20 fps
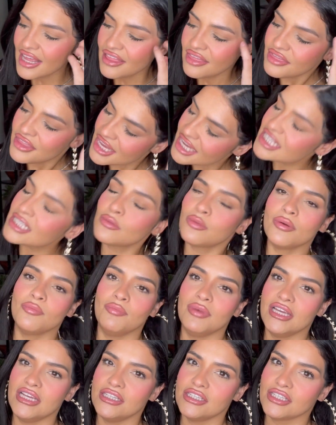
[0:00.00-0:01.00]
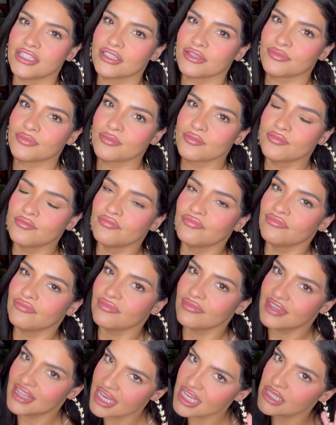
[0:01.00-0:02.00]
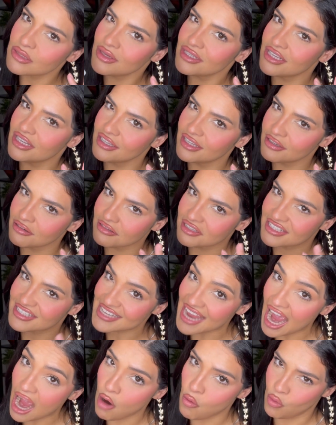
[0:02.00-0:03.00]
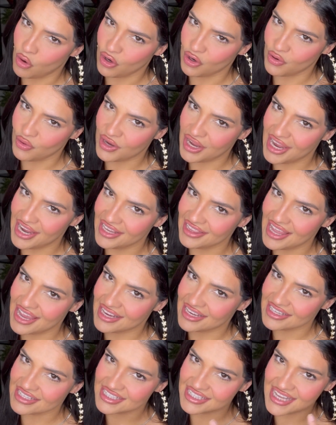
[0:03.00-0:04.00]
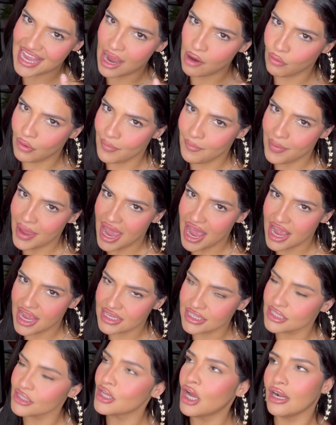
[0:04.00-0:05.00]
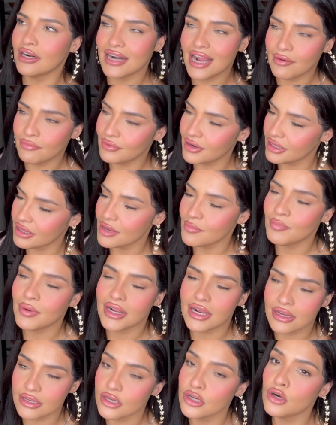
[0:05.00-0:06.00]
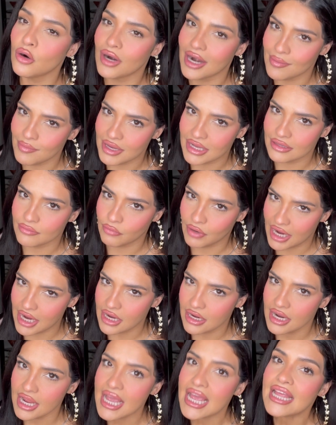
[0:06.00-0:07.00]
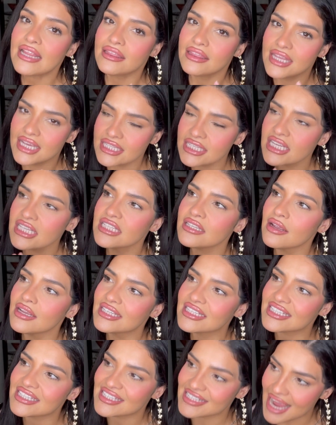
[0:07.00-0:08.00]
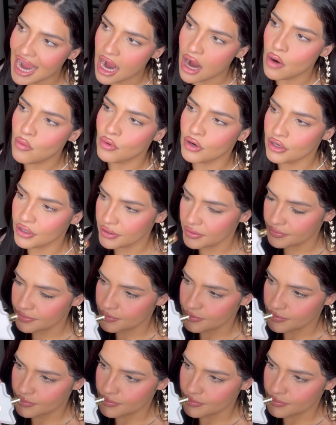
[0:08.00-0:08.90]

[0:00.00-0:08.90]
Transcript: This one, bitch. This one's a little sour, okay? Like a sour patch. No, not really, but you know what I mean, right? This is sour,